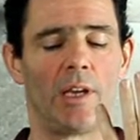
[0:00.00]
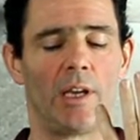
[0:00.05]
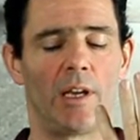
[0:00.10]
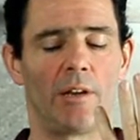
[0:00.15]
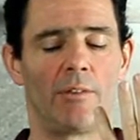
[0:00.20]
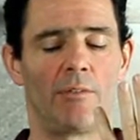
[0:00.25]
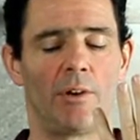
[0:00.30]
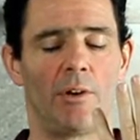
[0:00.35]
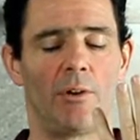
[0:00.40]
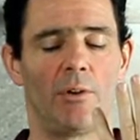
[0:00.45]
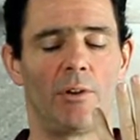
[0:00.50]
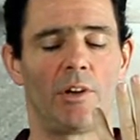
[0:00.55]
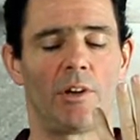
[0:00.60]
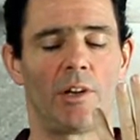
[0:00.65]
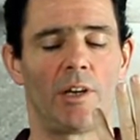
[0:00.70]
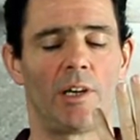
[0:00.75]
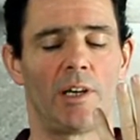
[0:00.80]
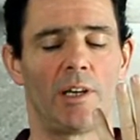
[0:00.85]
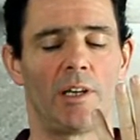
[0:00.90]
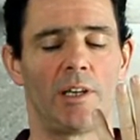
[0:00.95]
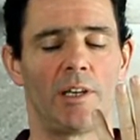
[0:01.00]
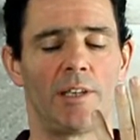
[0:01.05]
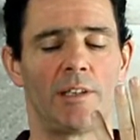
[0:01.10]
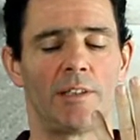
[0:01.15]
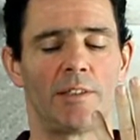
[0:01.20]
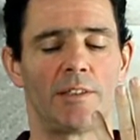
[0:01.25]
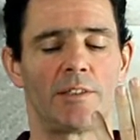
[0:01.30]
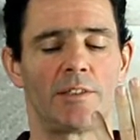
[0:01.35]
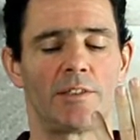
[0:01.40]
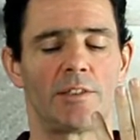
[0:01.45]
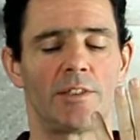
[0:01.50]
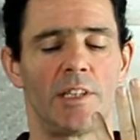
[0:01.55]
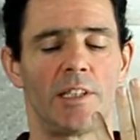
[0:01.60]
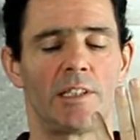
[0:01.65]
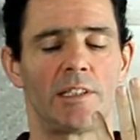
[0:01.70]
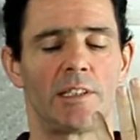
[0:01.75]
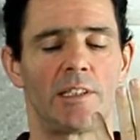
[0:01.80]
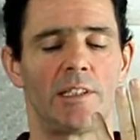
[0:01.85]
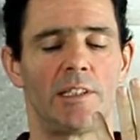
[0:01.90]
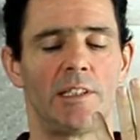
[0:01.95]
and roll your eyes
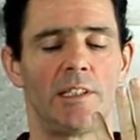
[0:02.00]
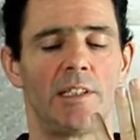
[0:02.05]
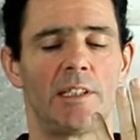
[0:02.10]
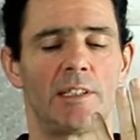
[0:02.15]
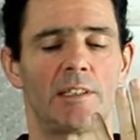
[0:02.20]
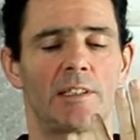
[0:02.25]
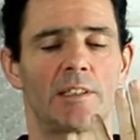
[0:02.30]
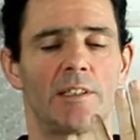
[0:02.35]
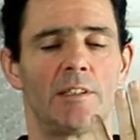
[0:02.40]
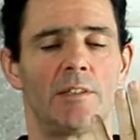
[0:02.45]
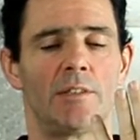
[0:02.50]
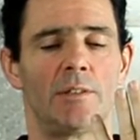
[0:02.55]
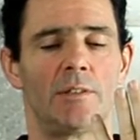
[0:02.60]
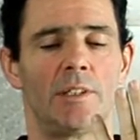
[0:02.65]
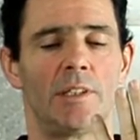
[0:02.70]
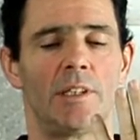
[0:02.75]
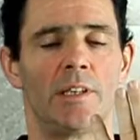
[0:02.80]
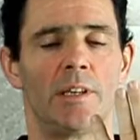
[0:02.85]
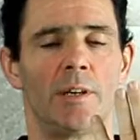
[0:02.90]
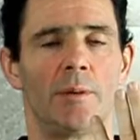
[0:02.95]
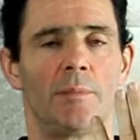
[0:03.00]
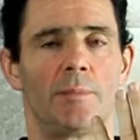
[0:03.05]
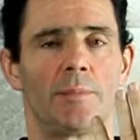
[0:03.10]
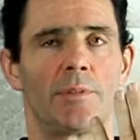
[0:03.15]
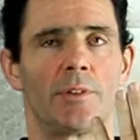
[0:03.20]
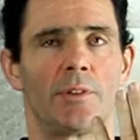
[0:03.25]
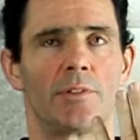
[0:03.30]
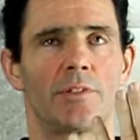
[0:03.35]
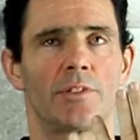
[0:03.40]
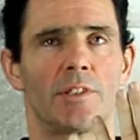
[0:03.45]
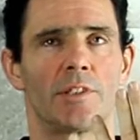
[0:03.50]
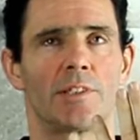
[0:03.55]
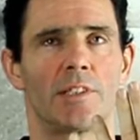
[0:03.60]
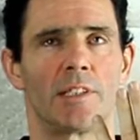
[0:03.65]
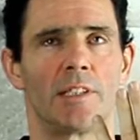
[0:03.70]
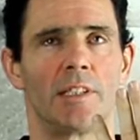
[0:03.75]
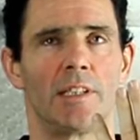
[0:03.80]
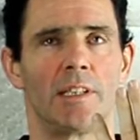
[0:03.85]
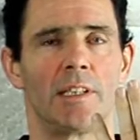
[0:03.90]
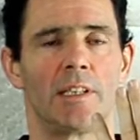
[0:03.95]
gently and slowly up towards the
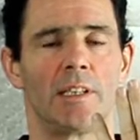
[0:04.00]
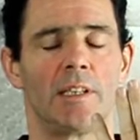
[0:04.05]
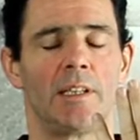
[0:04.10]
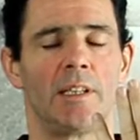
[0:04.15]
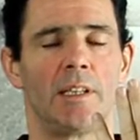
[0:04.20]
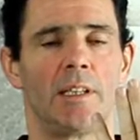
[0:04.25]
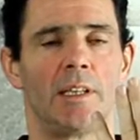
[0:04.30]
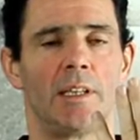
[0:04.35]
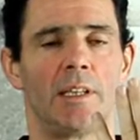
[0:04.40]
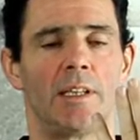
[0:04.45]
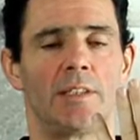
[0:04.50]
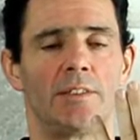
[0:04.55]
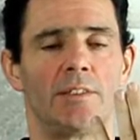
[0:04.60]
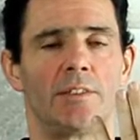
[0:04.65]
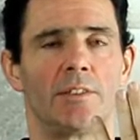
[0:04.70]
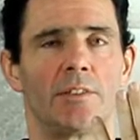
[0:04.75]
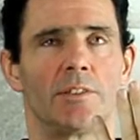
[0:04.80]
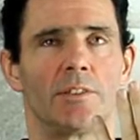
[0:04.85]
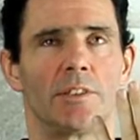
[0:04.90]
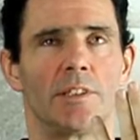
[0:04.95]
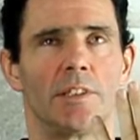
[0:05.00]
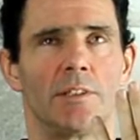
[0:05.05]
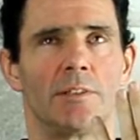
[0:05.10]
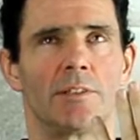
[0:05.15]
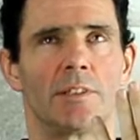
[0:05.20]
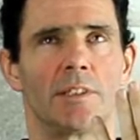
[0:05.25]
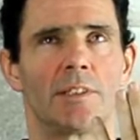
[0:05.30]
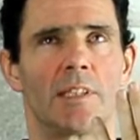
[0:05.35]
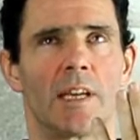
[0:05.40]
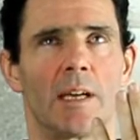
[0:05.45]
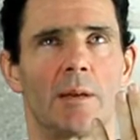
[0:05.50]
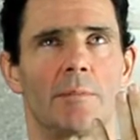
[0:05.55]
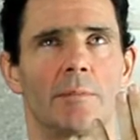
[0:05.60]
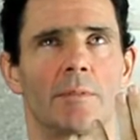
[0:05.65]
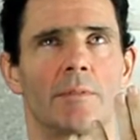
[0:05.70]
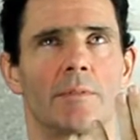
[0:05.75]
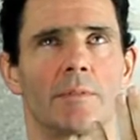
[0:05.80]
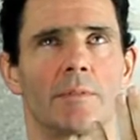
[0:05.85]
ceiling as you continue to tap.